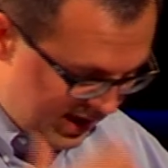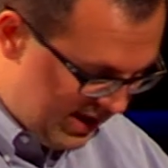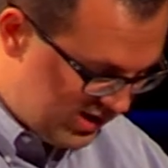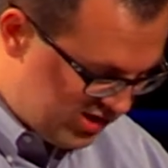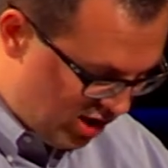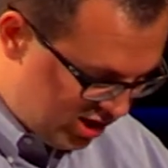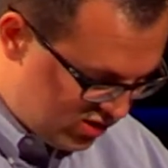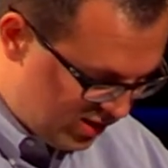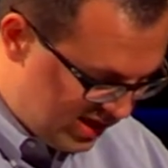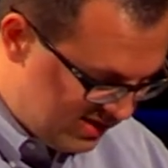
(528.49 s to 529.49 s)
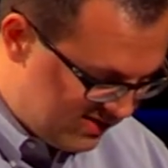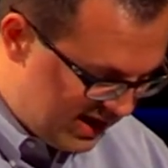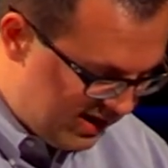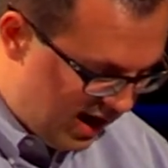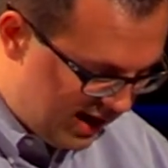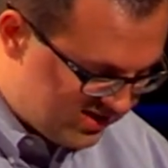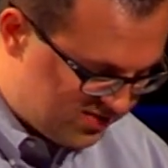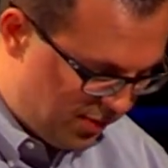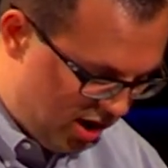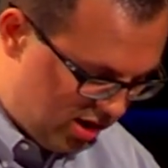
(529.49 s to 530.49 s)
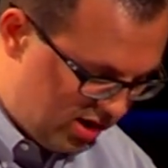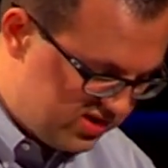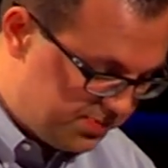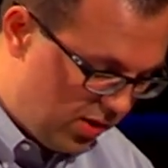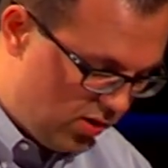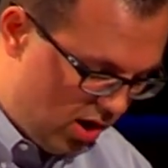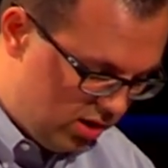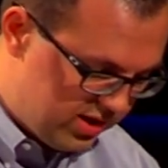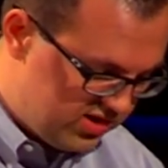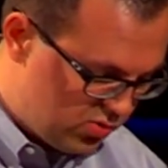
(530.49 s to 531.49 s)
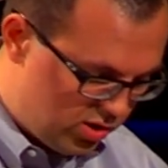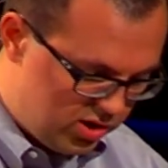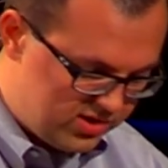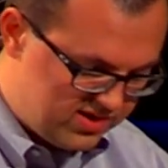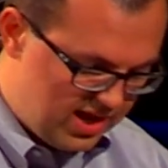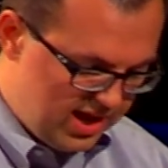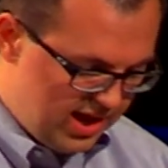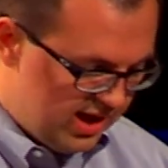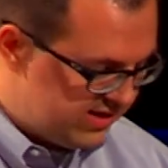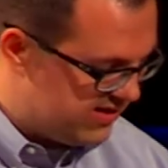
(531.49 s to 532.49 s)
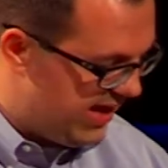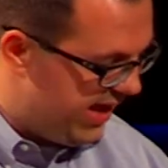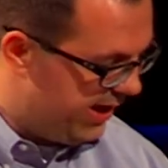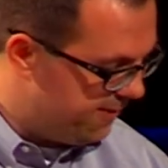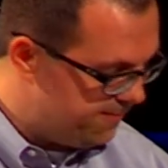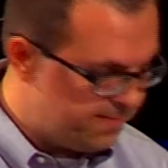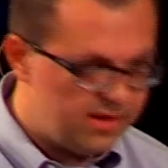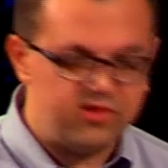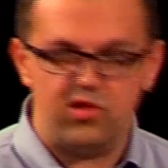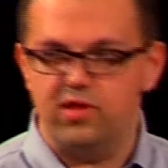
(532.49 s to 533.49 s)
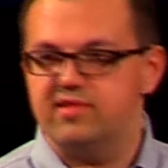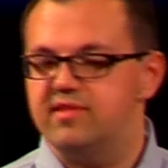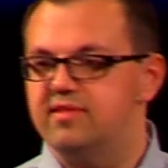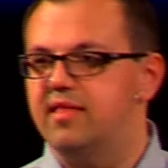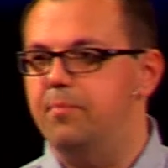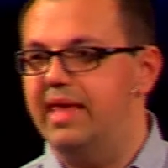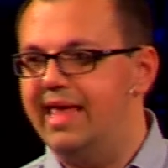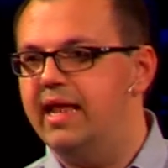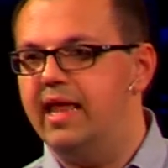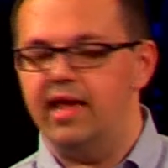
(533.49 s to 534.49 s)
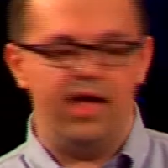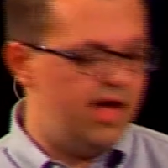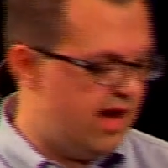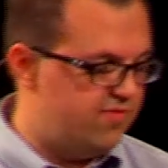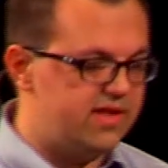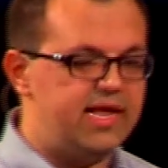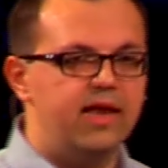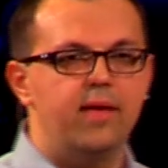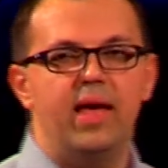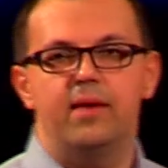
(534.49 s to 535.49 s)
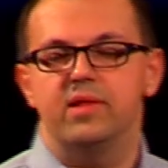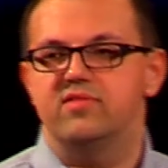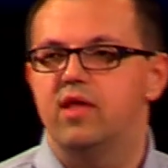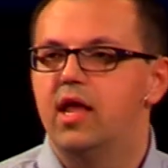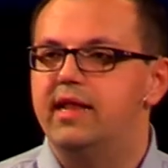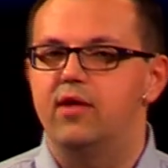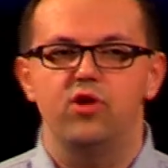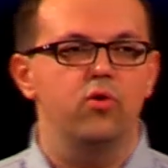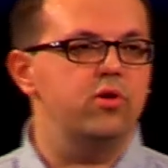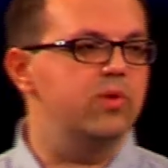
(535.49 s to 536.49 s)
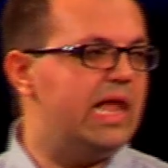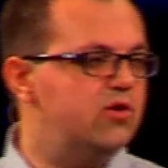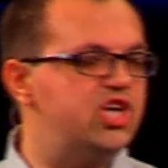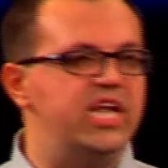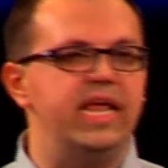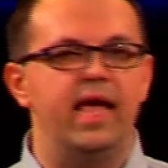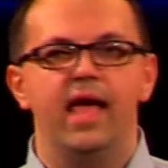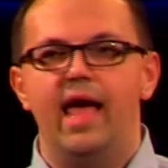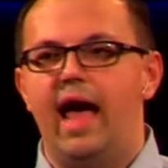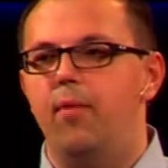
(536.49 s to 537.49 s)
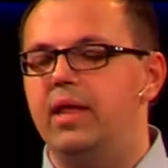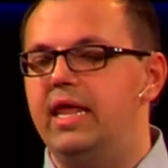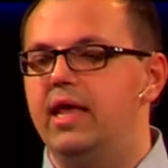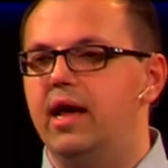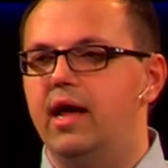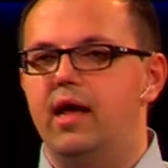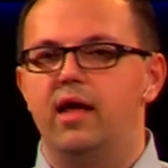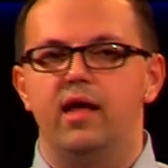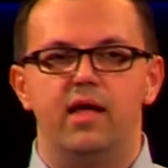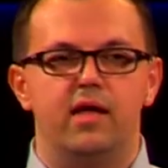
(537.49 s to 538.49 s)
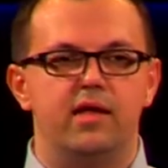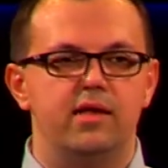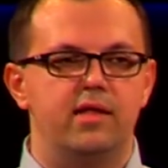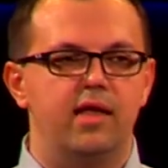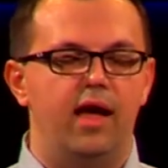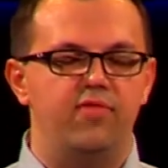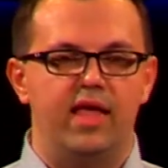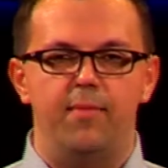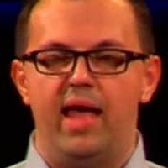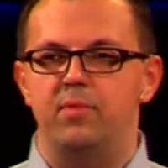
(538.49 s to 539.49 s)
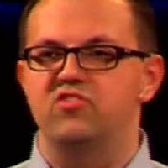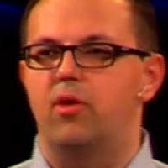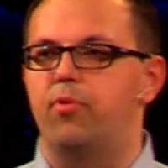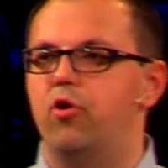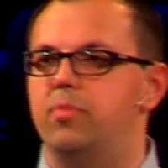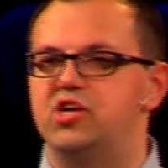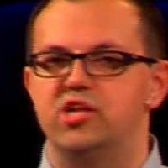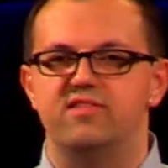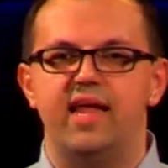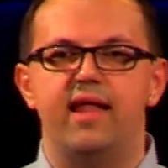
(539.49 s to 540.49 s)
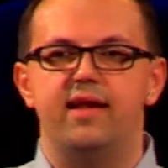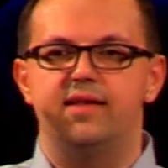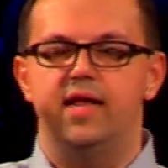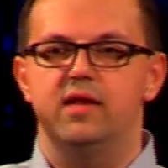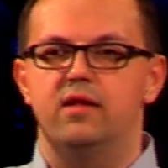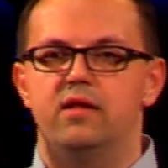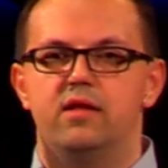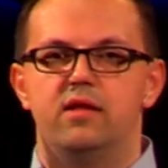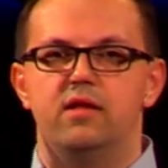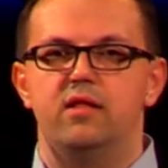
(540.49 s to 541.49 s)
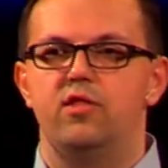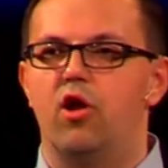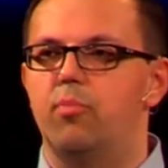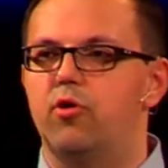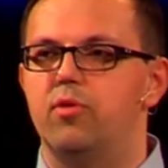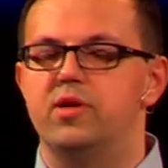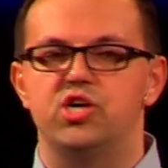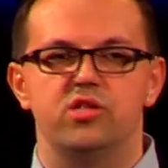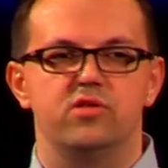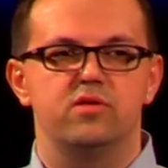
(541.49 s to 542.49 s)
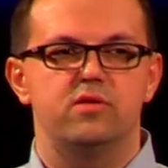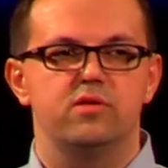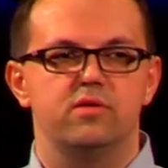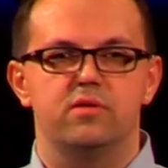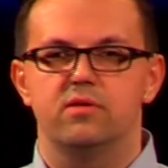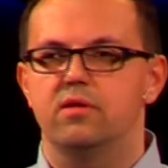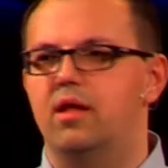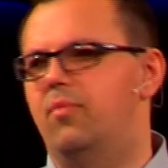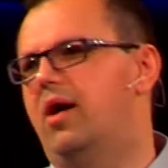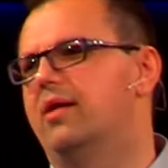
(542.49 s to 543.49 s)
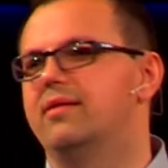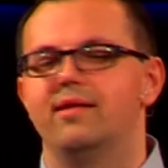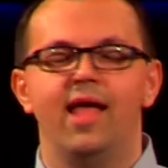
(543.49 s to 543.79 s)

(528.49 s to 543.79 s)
And it starts with this, then God spoke all these words, saying. So this is the beginning of the 10 commandments. Now without cheating, how many of the commandments are prohibitions? 10 out of 10. They're all prohibitions. Come on.